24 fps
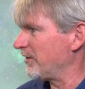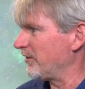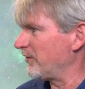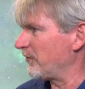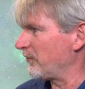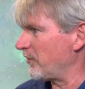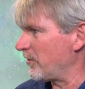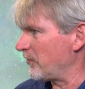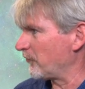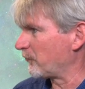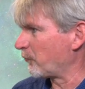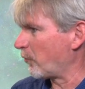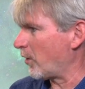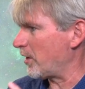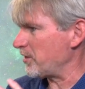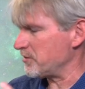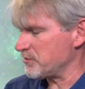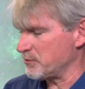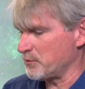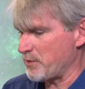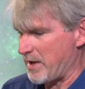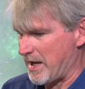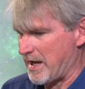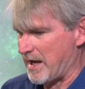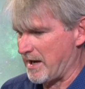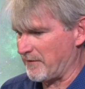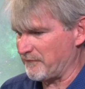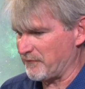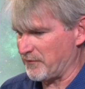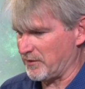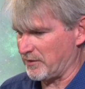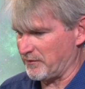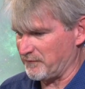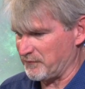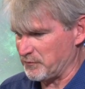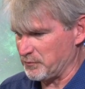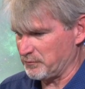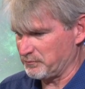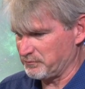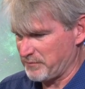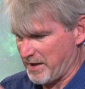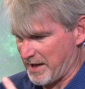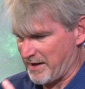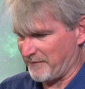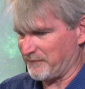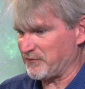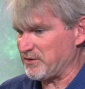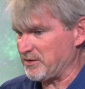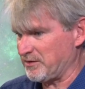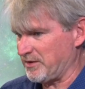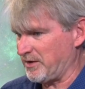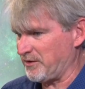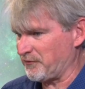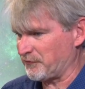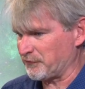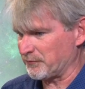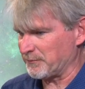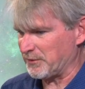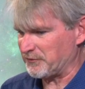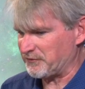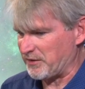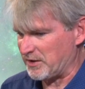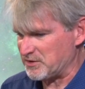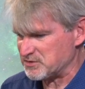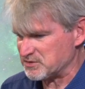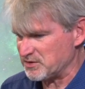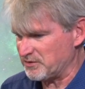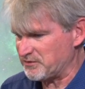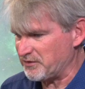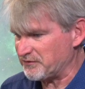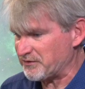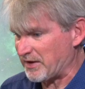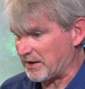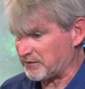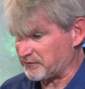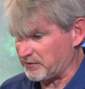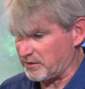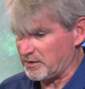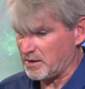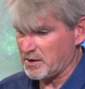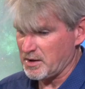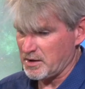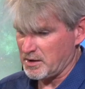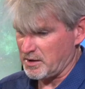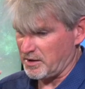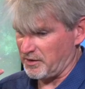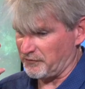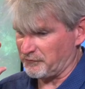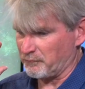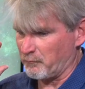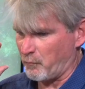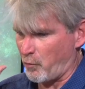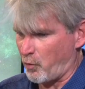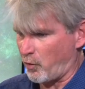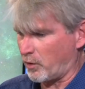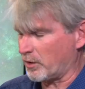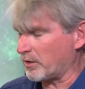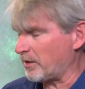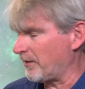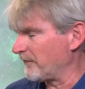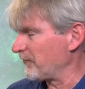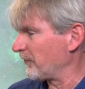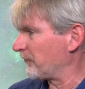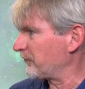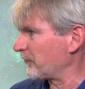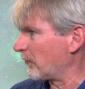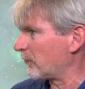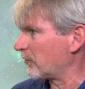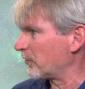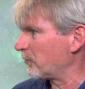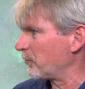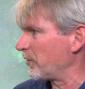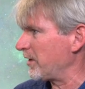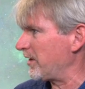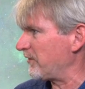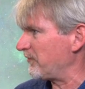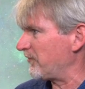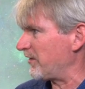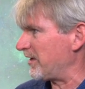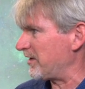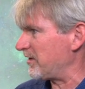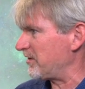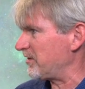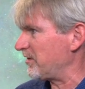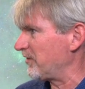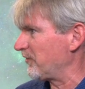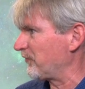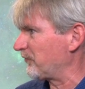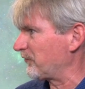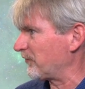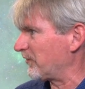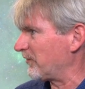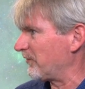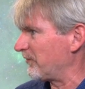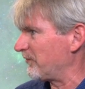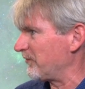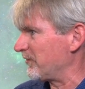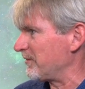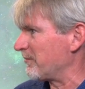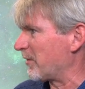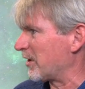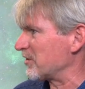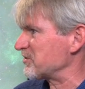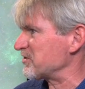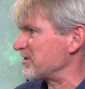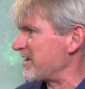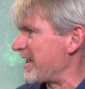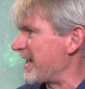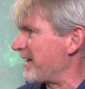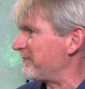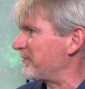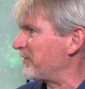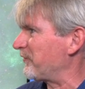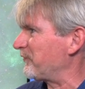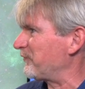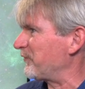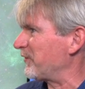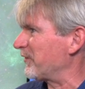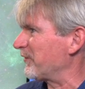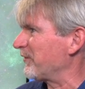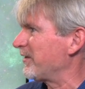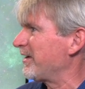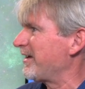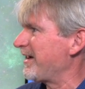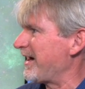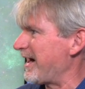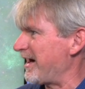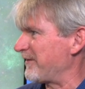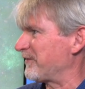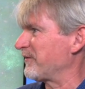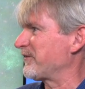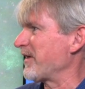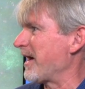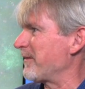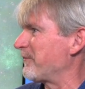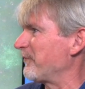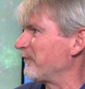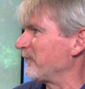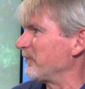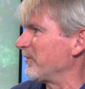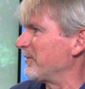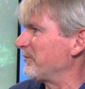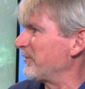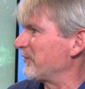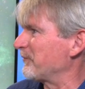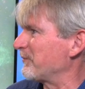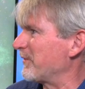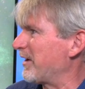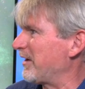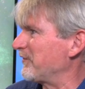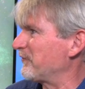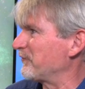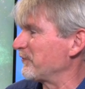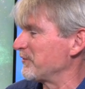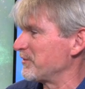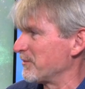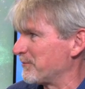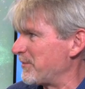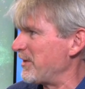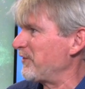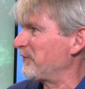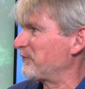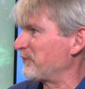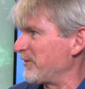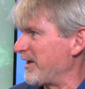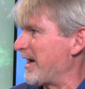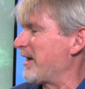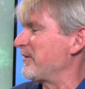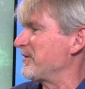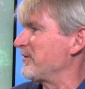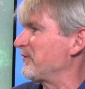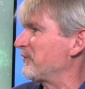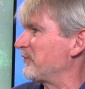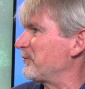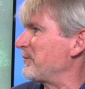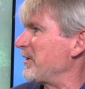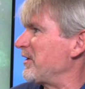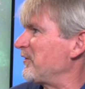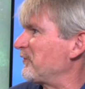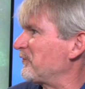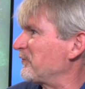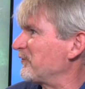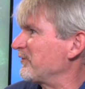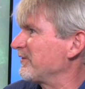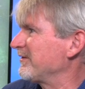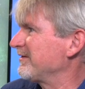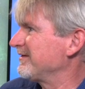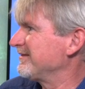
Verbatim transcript: is, mm-hmm. is what you have there if you have the instrumentation to detect it. It's more of the solar wind than it is the Martian atmosphere at the top of Olympus Mons. So you're basically out in space